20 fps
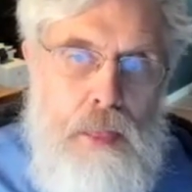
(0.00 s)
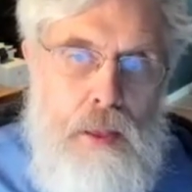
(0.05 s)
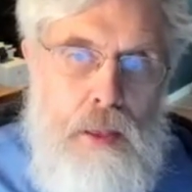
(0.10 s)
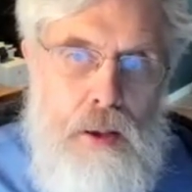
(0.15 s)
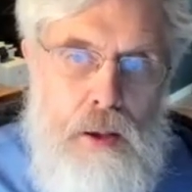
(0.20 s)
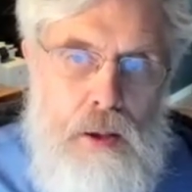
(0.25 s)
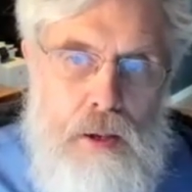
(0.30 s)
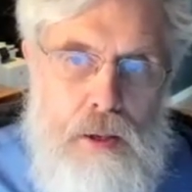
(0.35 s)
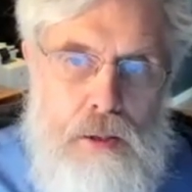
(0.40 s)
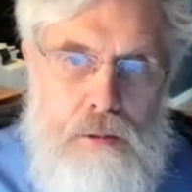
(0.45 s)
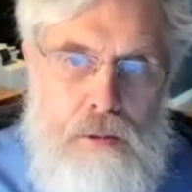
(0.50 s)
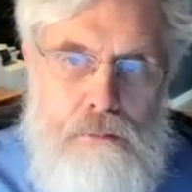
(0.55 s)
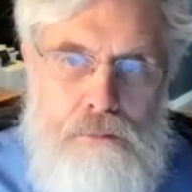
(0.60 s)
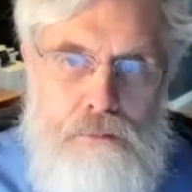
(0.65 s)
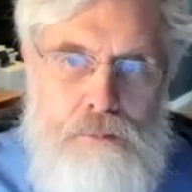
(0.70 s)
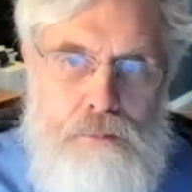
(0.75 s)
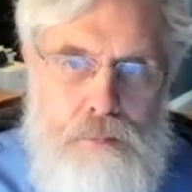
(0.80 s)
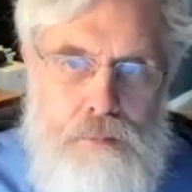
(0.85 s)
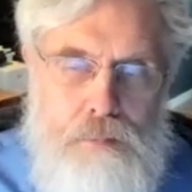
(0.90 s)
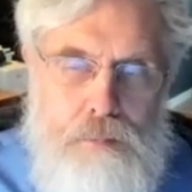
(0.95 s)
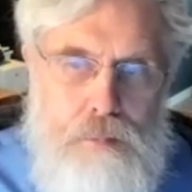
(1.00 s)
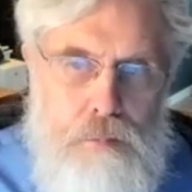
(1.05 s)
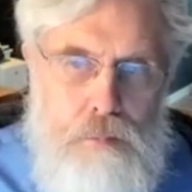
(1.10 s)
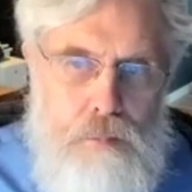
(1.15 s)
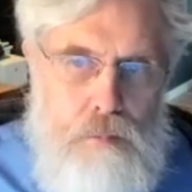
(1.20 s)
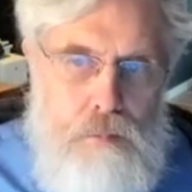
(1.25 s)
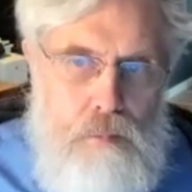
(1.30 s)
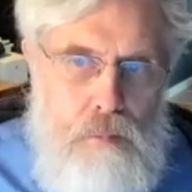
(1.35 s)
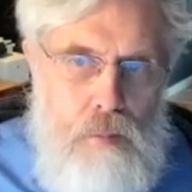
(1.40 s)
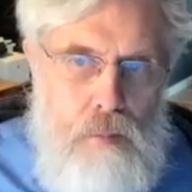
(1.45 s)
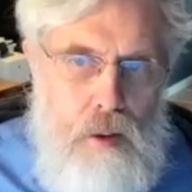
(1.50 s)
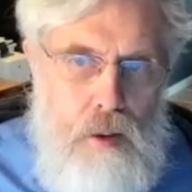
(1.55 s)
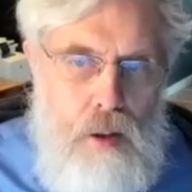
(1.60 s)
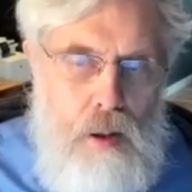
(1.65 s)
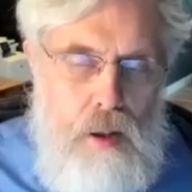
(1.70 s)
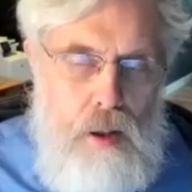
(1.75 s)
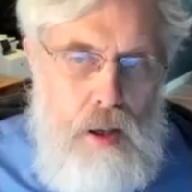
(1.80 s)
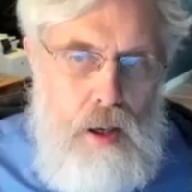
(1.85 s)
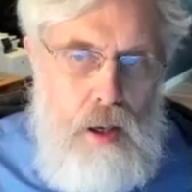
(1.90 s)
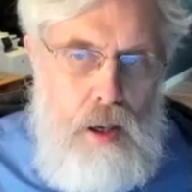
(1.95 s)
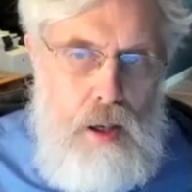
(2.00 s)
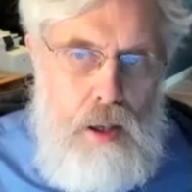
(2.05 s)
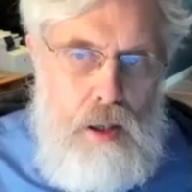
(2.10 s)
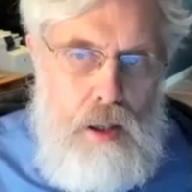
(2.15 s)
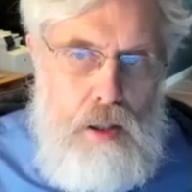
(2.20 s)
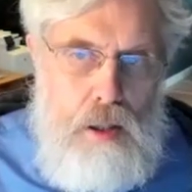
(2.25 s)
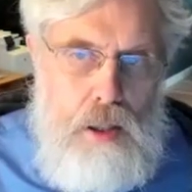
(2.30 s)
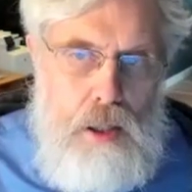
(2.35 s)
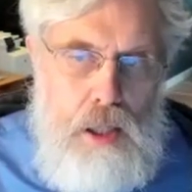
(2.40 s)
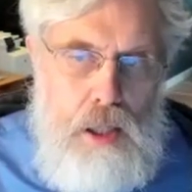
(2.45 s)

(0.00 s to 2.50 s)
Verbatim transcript: Um, uh,